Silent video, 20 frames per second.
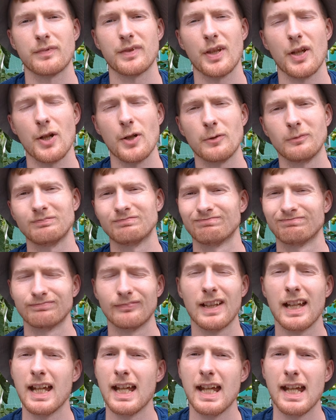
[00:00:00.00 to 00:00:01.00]
So
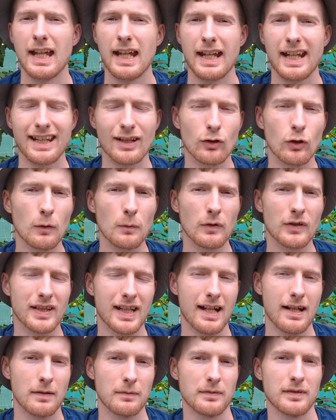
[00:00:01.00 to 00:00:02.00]
it all
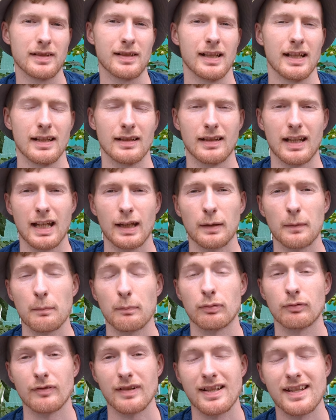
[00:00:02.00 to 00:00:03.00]
sounds
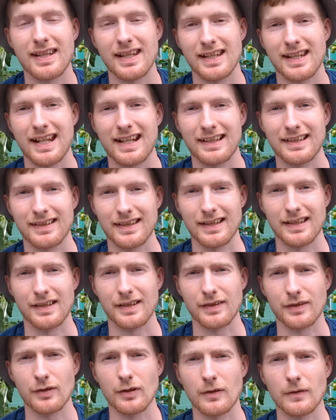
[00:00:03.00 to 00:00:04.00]
like pretty nasty
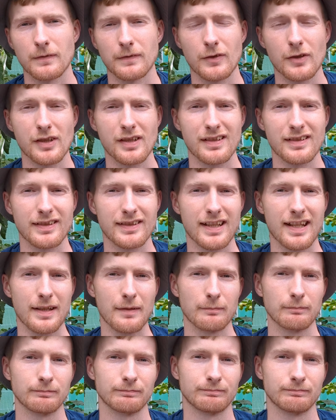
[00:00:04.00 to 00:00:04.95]
stuff, doesn't it?